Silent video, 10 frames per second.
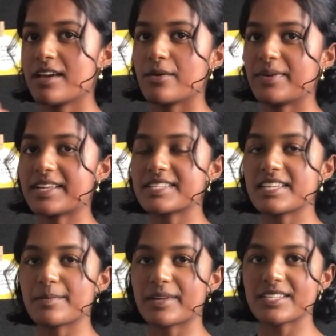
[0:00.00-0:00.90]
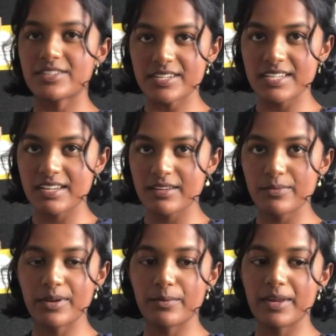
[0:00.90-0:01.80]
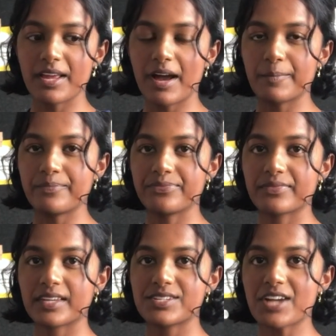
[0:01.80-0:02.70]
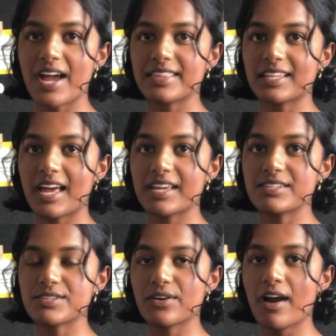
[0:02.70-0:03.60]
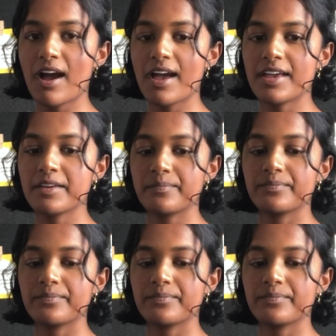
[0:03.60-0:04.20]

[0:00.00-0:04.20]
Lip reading: we can see them constricting when we shine the light into your eye.